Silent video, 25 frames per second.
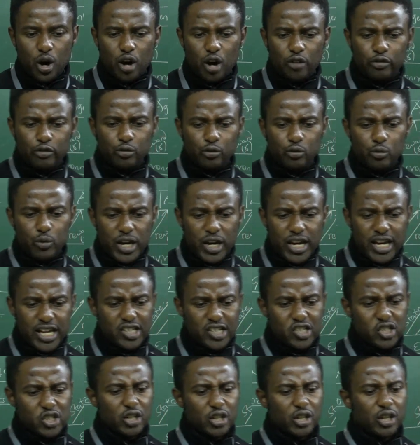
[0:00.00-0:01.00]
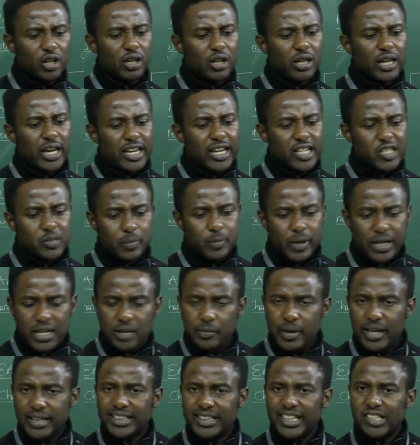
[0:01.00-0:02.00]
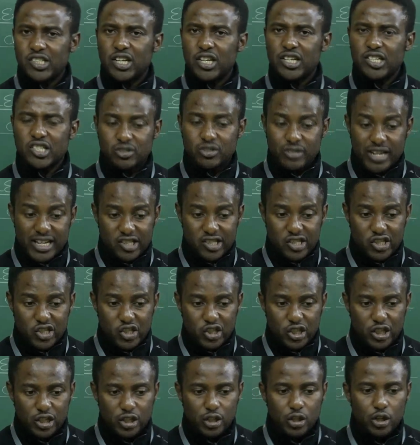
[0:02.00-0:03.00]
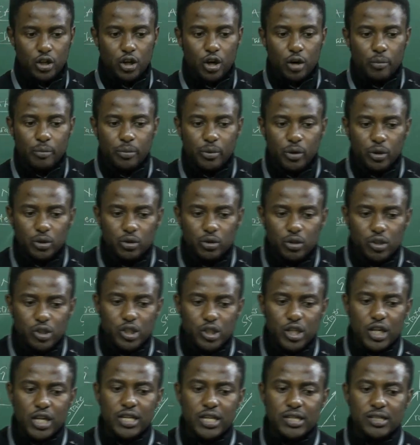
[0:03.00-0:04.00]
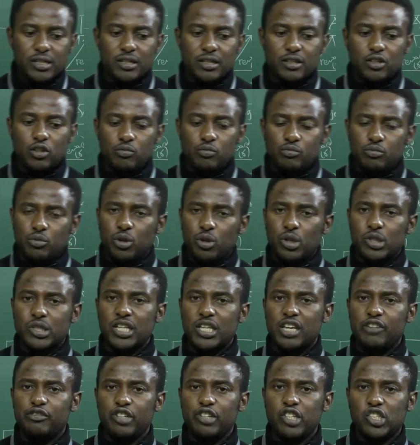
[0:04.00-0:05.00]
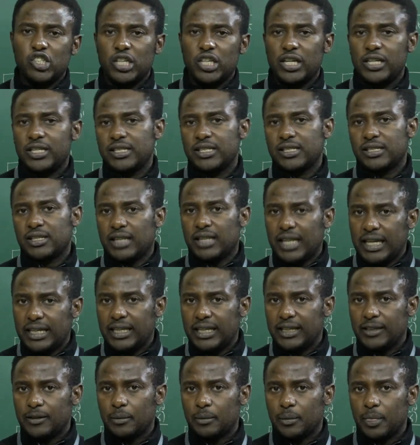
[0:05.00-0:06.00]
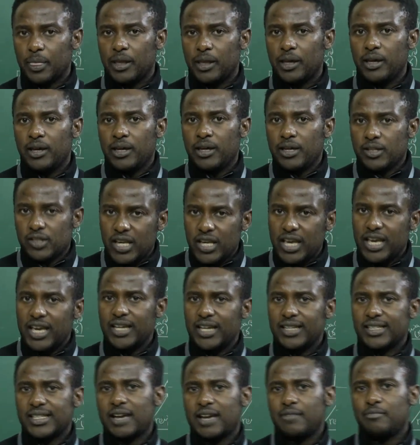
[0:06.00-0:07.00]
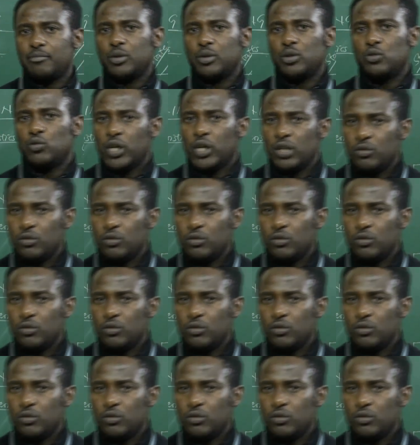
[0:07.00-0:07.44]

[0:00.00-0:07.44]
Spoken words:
Of which experimentation strategy produces the most efficient learning. Say, example,